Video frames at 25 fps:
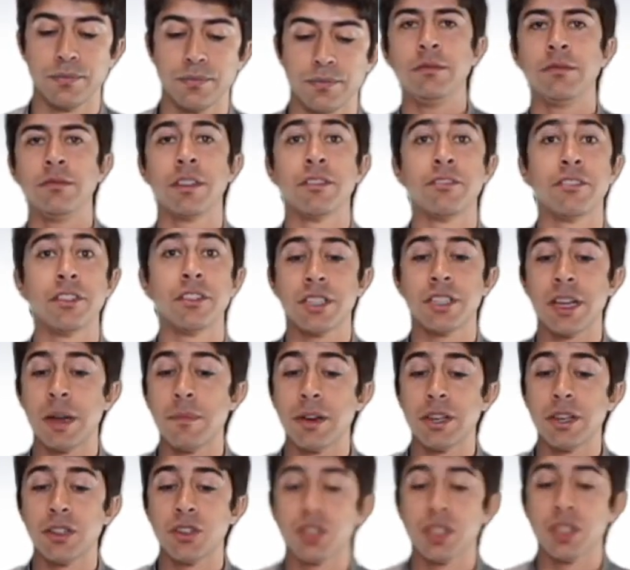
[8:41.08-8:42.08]
The first
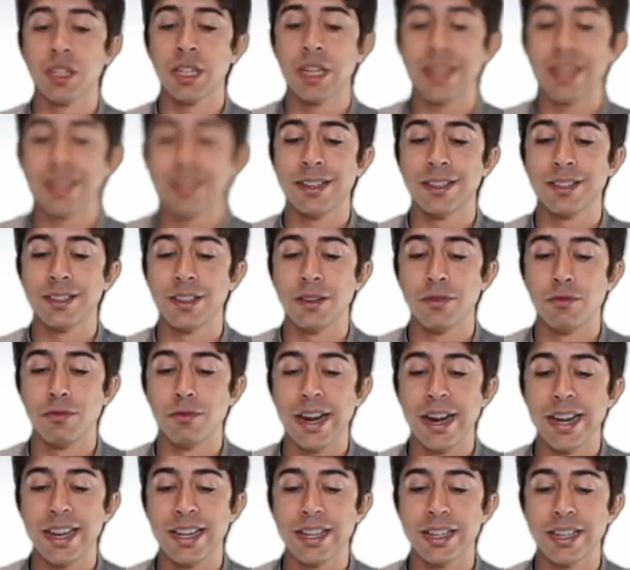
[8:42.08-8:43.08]
dimension is the
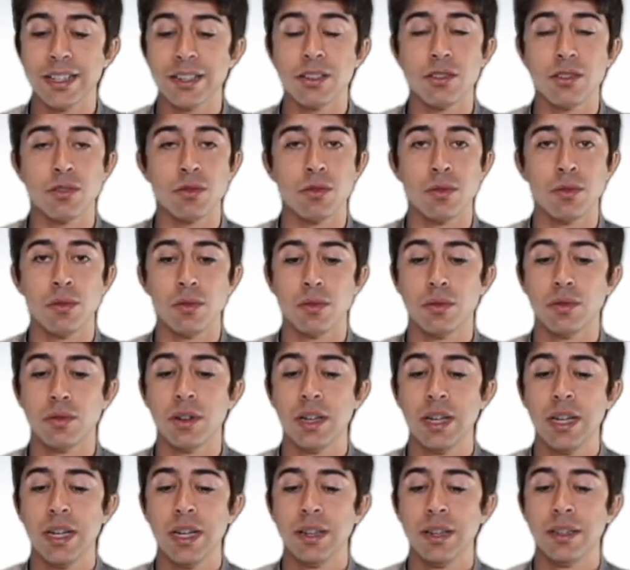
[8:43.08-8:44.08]
radius or
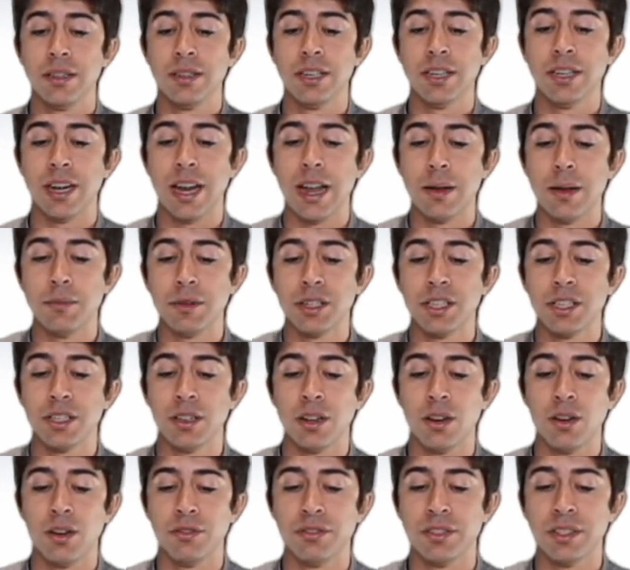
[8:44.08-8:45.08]
the diameter
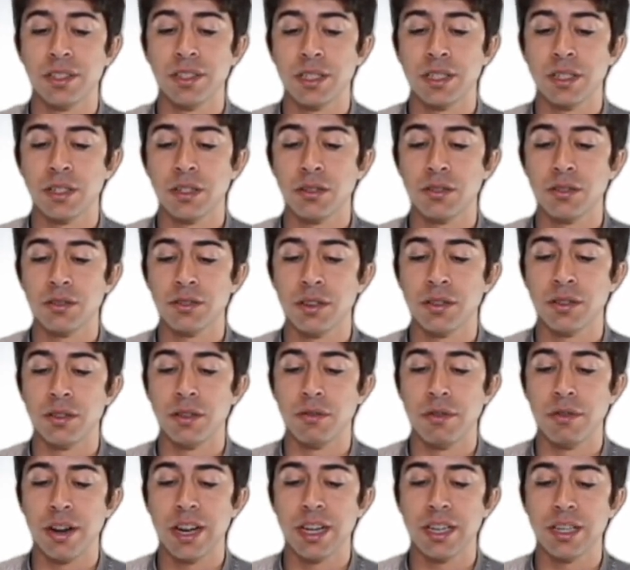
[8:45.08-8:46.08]
of the circle. So the
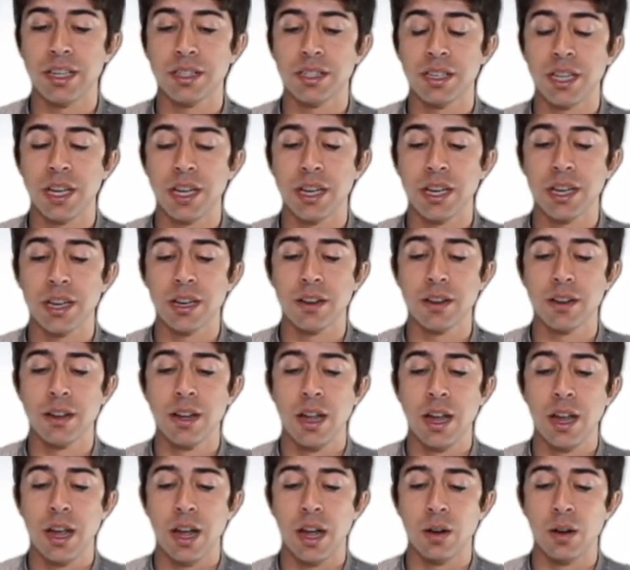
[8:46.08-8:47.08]
radius here,
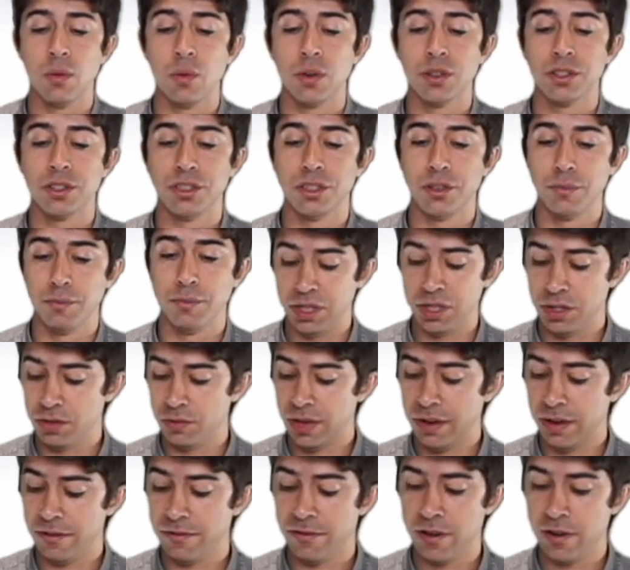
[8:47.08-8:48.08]
I want it to be
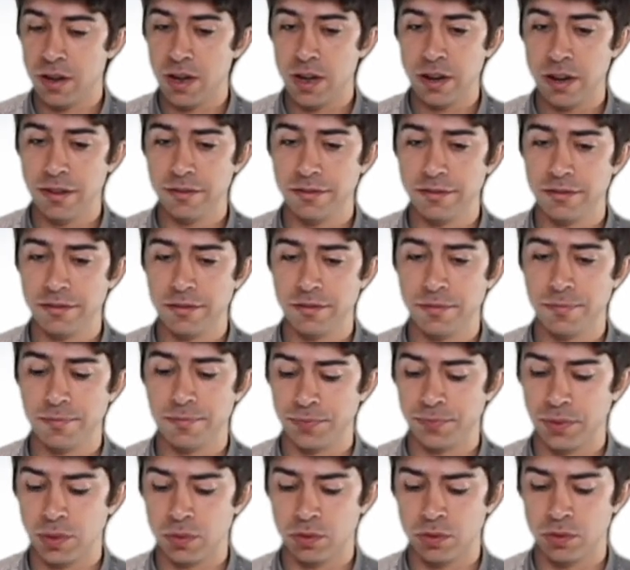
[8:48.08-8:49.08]
25
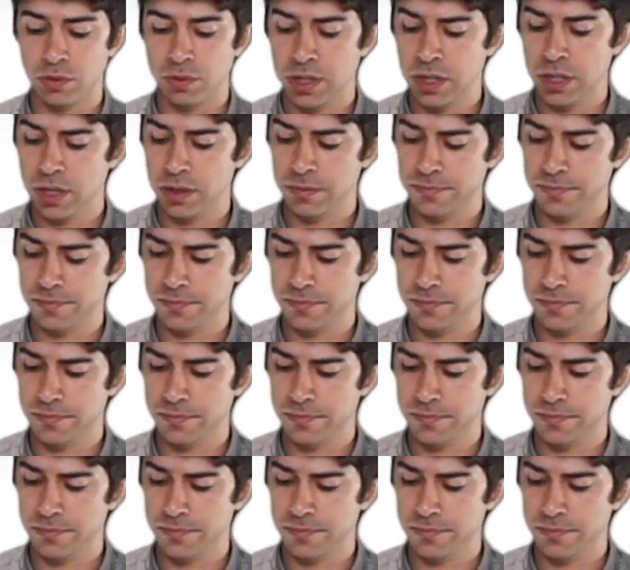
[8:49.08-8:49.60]
or 20.